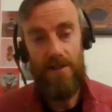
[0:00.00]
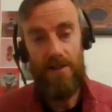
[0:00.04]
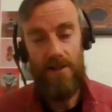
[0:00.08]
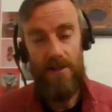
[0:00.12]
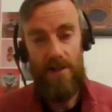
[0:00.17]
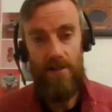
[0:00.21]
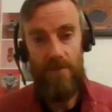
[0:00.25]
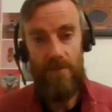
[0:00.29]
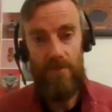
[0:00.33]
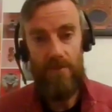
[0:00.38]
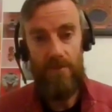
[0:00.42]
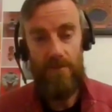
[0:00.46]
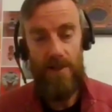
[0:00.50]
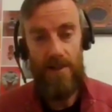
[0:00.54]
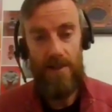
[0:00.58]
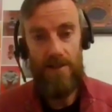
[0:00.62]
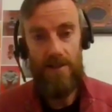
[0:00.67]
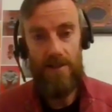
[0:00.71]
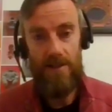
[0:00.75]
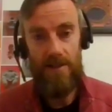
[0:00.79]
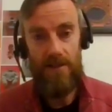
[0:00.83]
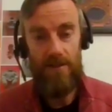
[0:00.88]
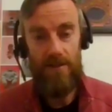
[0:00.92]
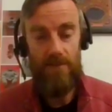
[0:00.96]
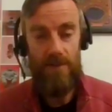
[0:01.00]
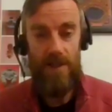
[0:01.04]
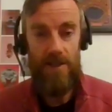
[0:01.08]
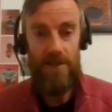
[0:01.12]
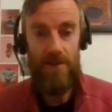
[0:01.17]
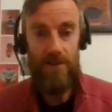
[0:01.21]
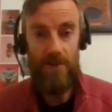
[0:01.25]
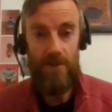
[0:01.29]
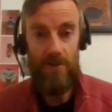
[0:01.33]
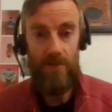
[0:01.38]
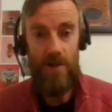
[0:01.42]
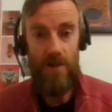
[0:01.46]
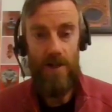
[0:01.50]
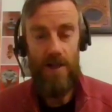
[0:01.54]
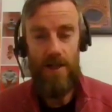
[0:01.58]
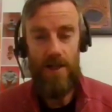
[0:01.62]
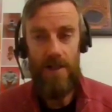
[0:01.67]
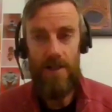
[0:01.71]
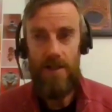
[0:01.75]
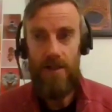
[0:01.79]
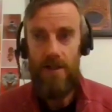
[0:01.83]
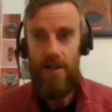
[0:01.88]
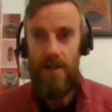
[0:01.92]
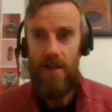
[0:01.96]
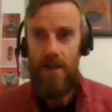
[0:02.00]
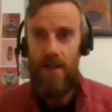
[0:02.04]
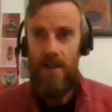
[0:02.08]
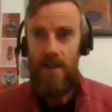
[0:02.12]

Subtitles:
The rates of the rents are so high.